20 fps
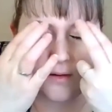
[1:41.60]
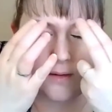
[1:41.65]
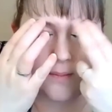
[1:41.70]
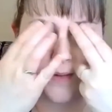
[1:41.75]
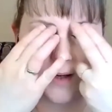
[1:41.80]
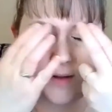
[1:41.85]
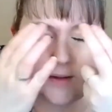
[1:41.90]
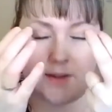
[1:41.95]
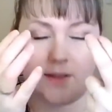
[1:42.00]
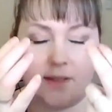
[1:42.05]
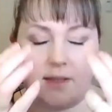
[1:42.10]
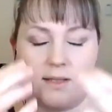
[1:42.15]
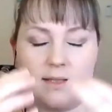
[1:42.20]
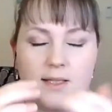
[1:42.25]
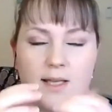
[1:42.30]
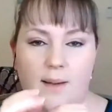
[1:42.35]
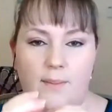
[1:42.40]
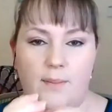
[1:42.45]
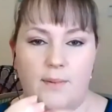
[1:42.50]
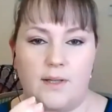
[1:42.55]
about
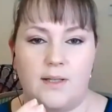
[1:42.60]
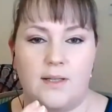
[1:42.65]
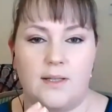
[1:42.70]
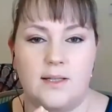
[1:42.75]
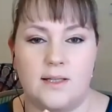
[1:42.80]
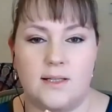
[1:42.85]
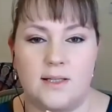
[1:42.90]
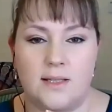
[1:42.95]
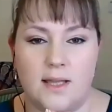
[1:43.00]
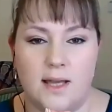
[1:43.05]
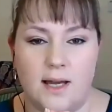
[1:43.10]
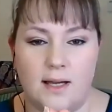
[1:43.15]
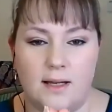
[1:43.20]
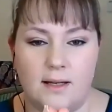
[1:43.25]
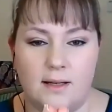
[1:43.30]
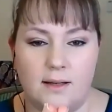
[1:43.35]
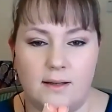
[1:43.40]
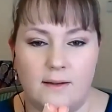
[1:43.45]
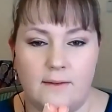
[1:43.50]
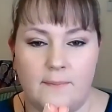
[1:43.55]
tapping is
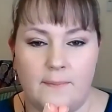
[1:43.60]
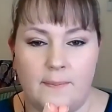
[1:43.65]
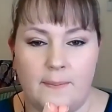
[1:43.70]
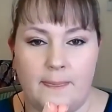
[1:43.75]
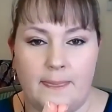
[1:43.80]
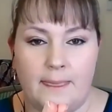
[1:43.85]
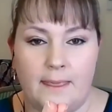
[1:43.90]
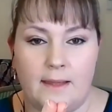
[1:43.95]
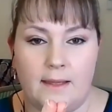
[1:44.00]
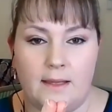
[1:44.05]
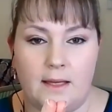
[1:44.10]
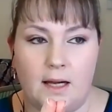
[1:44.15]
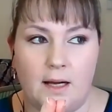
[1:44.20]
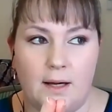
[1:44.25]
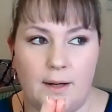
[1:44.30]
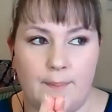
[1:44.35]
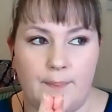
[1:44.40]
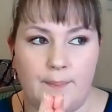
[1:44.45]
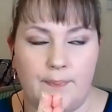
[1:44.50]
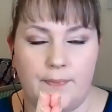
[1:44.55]
that,
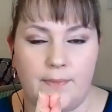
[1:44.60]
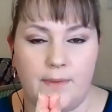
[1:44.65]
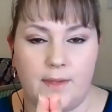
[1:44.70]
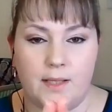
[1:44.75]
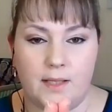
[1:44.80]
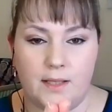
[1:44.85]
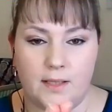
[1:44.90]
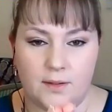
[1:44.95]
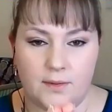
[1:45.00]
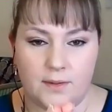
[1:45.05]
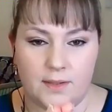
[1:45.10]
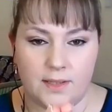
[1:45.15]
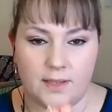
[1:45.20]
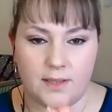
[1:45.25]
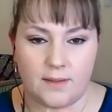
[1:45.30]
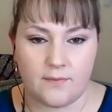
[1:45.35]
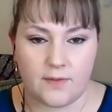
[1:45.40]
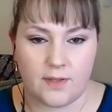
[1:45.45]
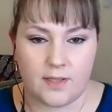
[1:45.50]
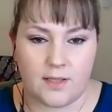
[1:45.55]
you know, in
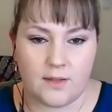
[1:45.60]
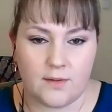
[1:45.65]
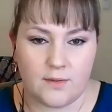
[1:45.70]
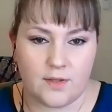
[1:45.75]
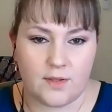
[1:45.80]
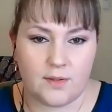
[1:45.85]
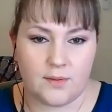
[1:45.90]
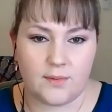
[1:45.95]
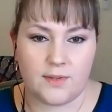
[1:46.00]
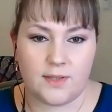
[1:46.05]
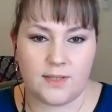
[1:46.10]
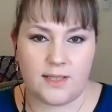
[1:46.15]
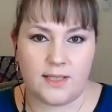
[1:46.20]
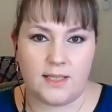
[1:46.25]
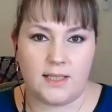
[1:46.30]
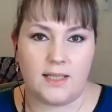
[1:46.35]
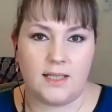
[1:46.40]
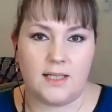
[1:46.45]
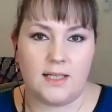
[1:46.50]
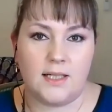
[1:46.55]
some videos you'll
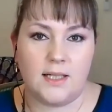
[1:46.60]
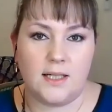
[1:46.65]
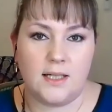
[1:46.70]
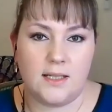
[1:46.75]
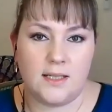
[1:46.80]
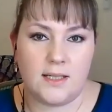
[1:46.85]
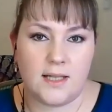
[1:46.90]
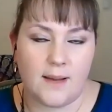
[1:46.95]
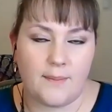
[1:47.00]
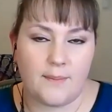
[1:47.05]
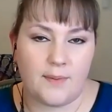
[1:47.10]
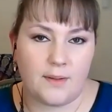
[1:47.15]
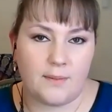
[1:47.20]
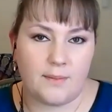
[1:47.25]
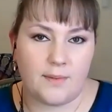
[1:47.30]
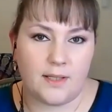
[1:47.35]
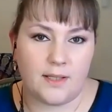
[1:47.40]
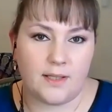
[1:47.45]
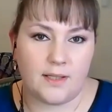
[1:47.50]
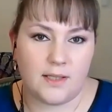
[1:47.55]
see tapping
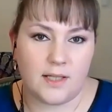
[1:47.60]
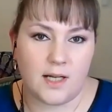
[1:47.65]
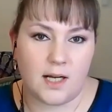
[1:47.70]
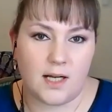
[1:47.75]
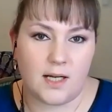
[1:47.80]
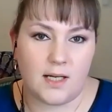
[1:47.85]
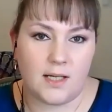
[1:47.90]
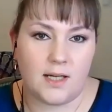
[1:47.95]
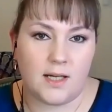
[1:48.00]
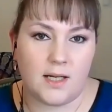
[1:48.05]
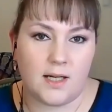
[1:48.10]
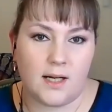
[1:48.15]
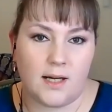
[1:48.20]
being done